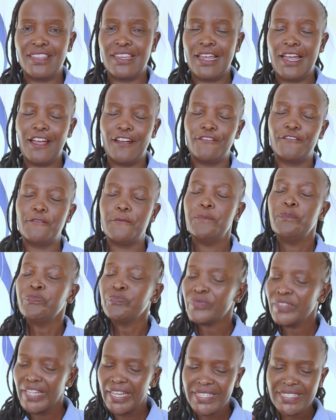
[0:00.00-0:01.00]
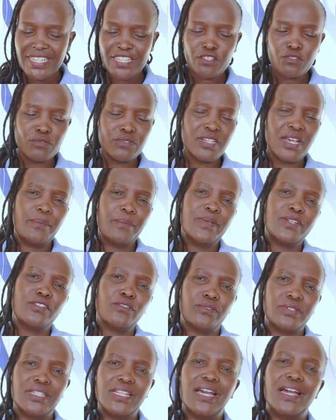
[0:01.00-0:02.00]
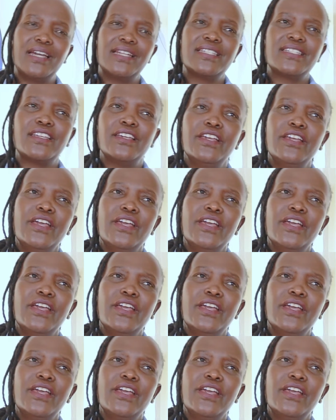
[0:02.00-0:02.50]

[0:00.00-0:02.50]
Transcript: they have. And just to sum it on that,